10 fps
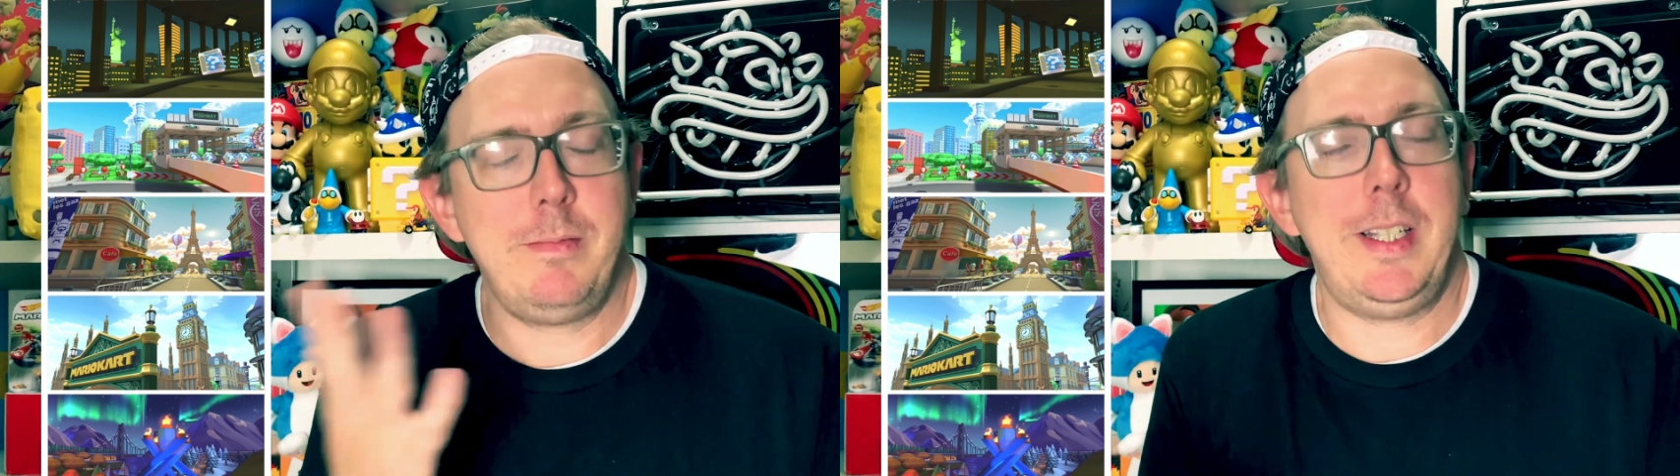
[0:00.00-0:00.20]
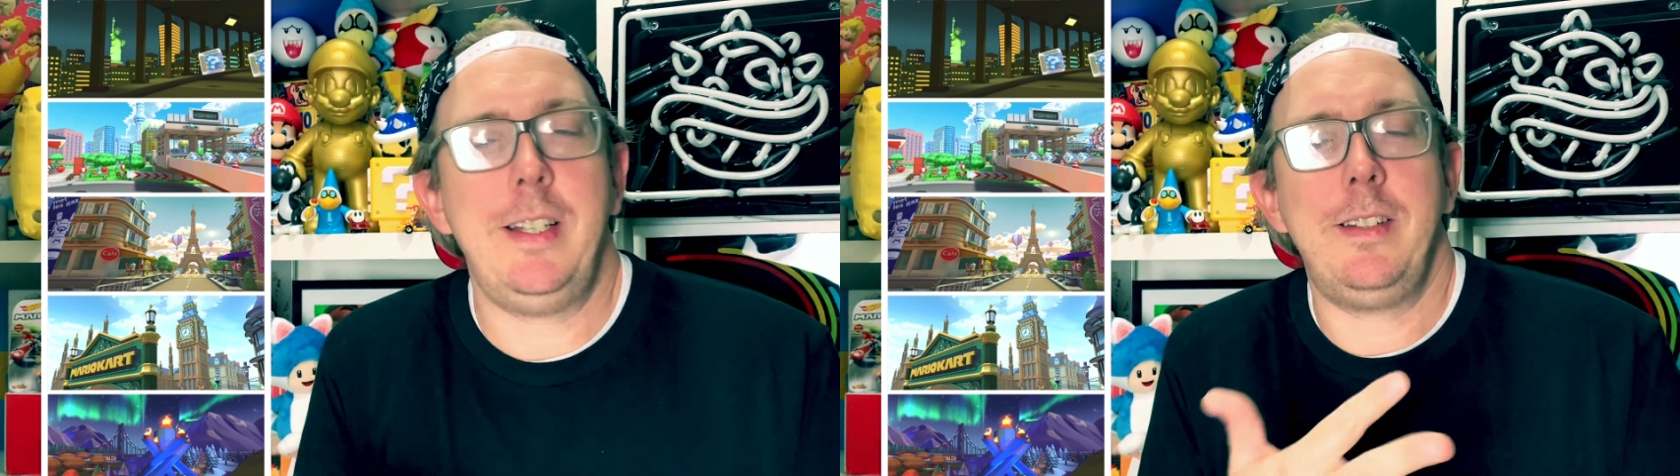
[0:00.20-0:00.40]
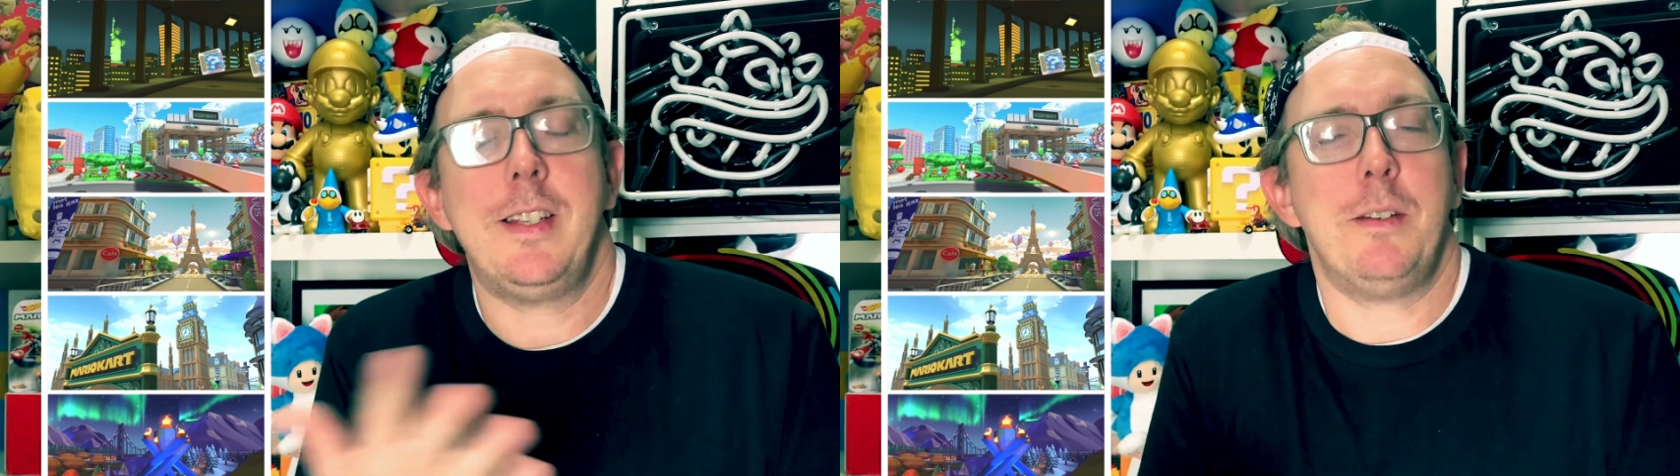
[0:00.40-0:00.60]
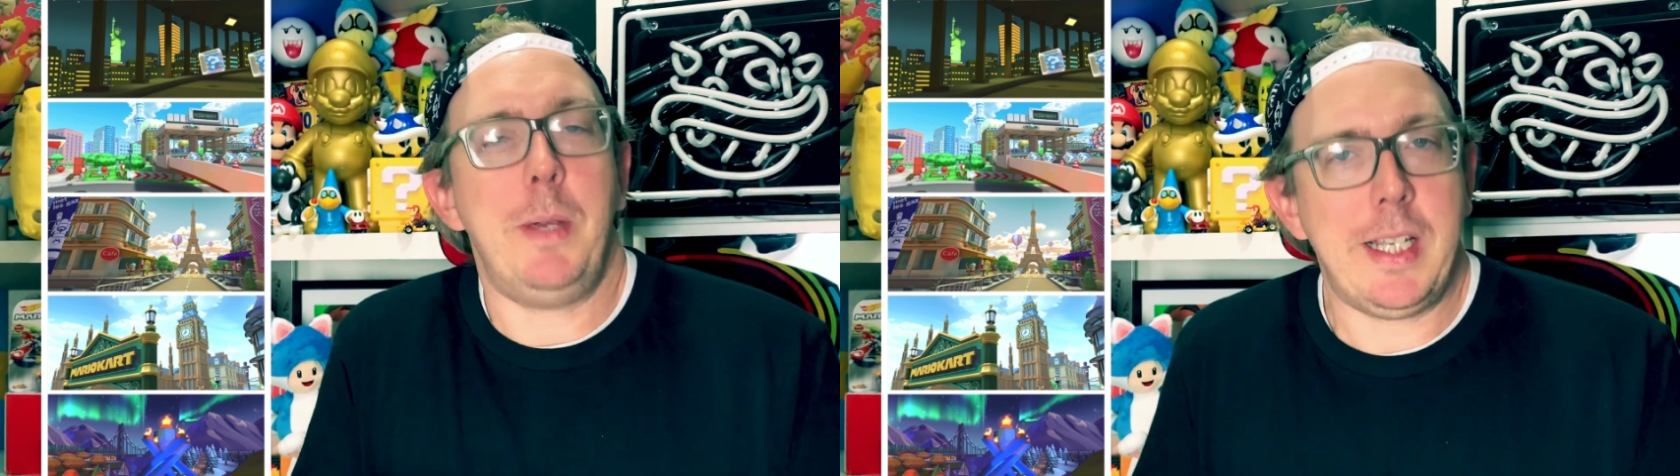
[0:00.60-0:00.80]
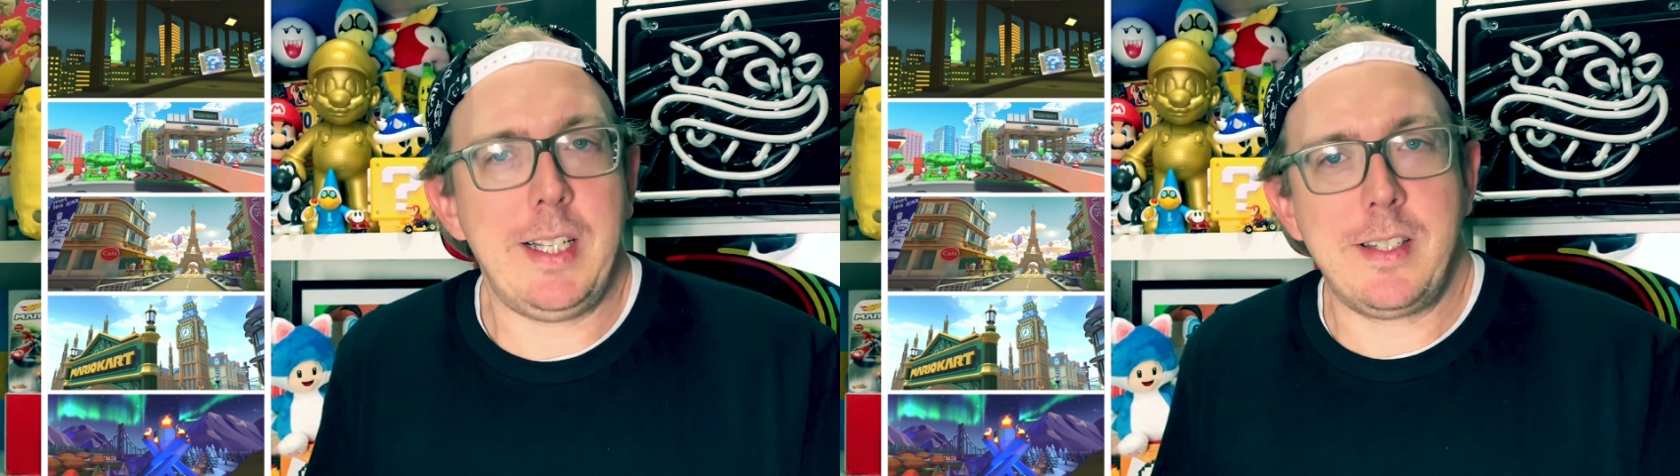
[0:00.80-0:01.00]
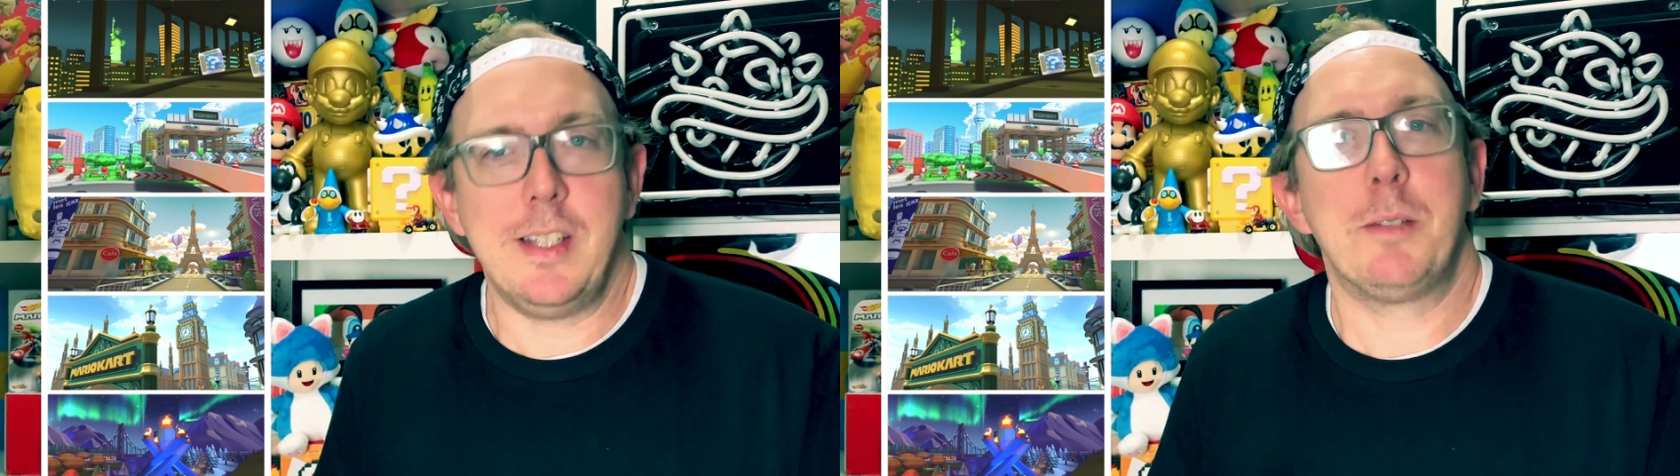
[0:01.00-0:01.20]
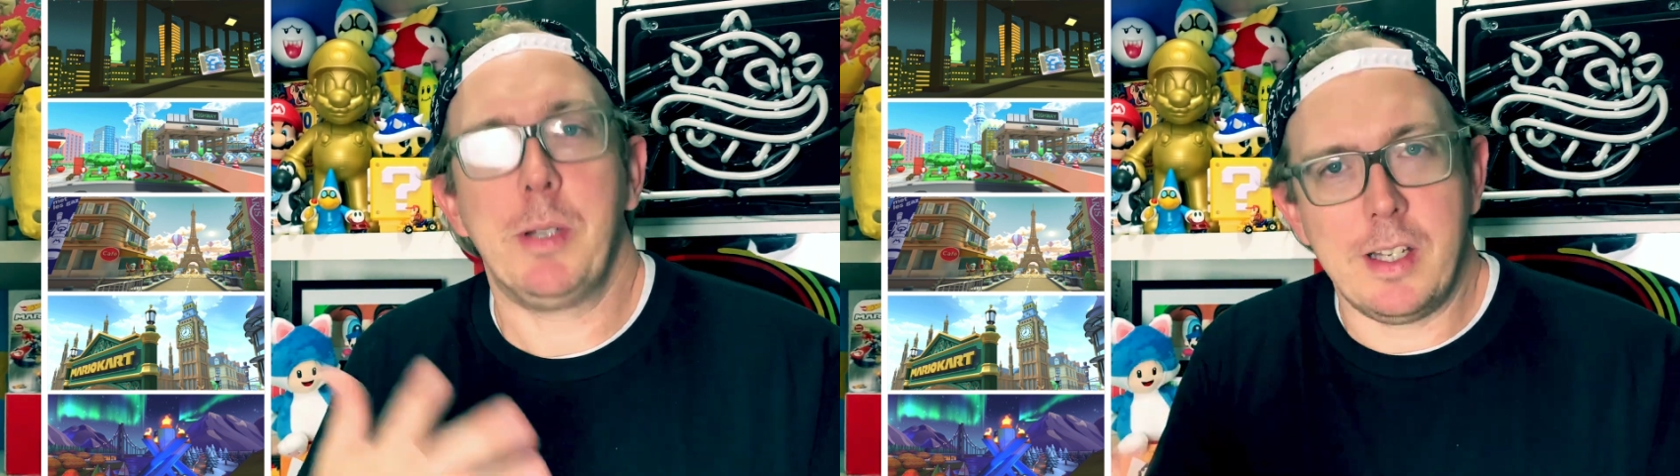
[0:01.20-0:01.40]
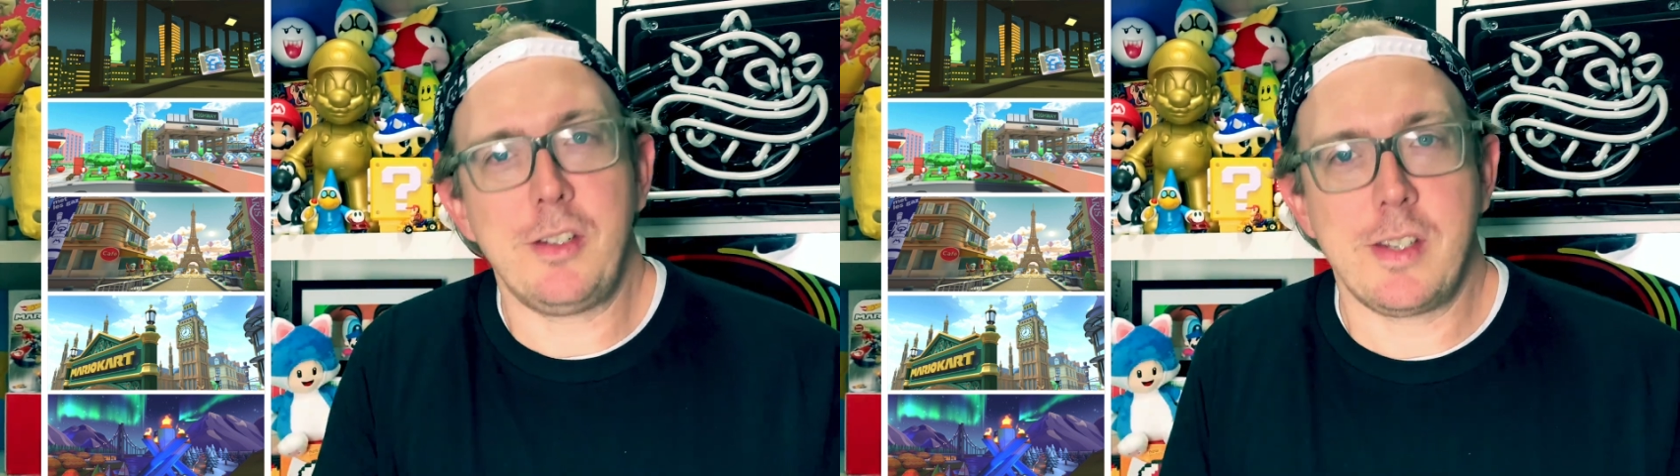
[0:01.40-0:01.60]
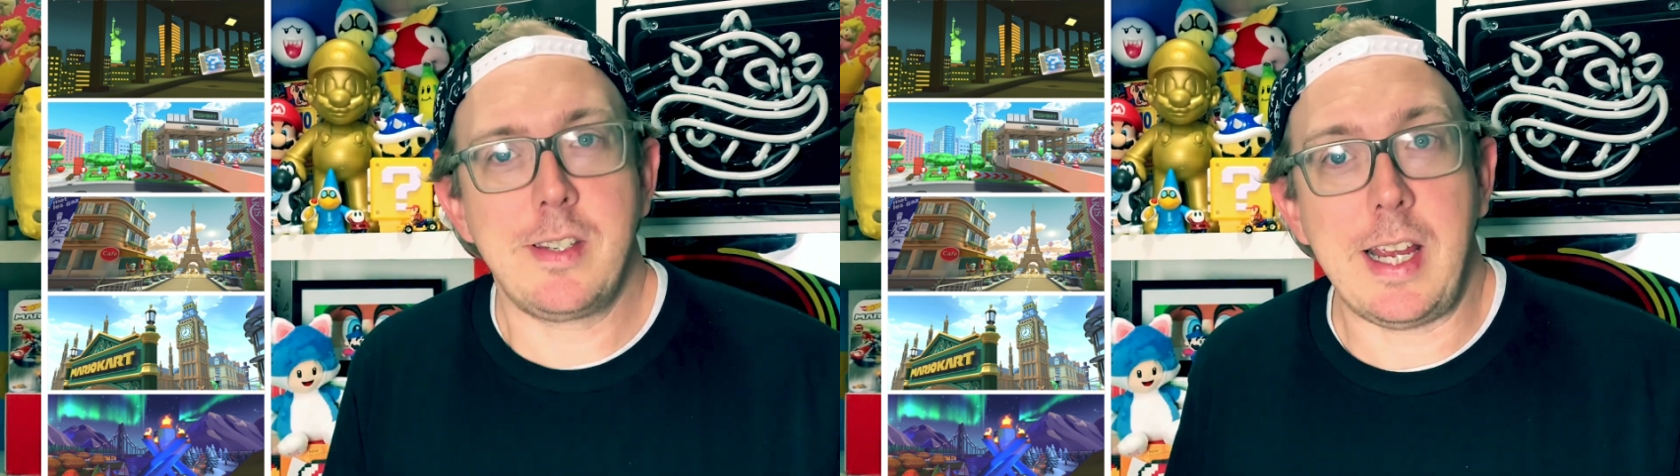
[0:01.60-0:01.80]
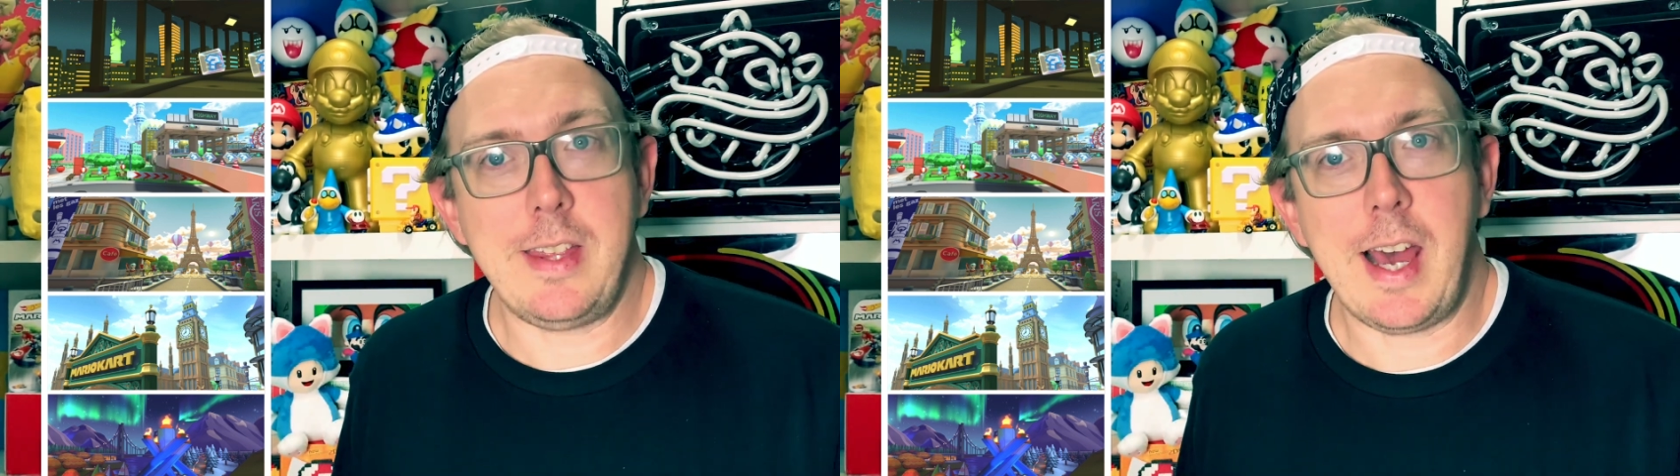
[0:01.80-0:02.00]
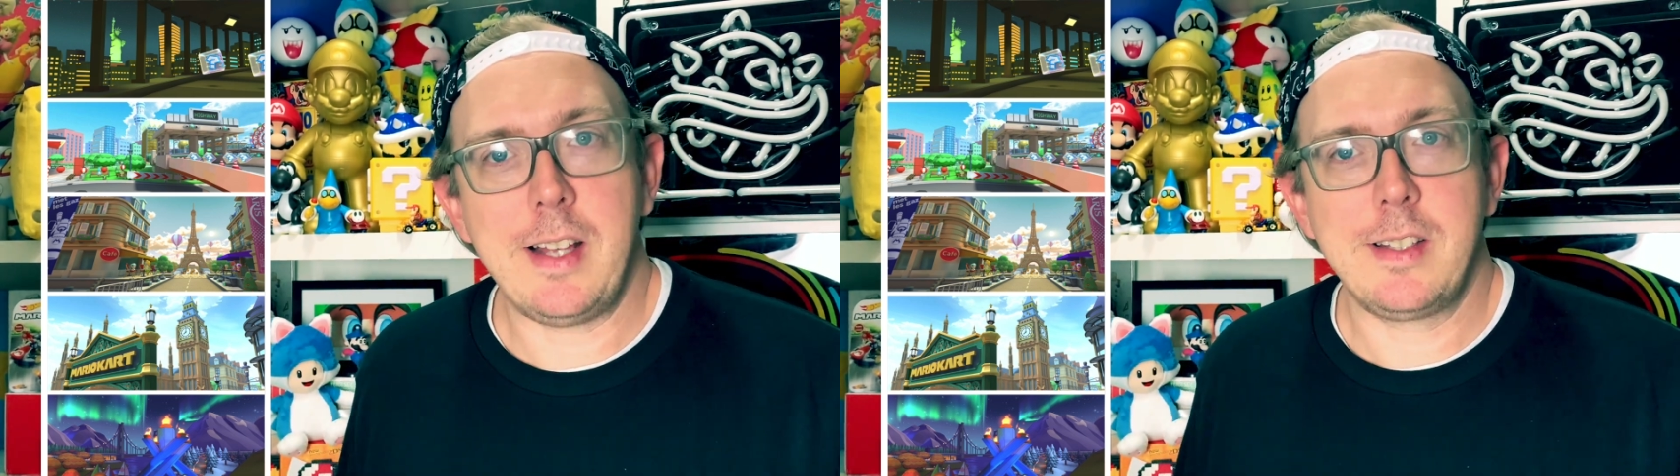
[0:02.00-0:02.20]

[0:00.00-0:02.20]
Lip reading: it doesn't make any sense, but let's just say that,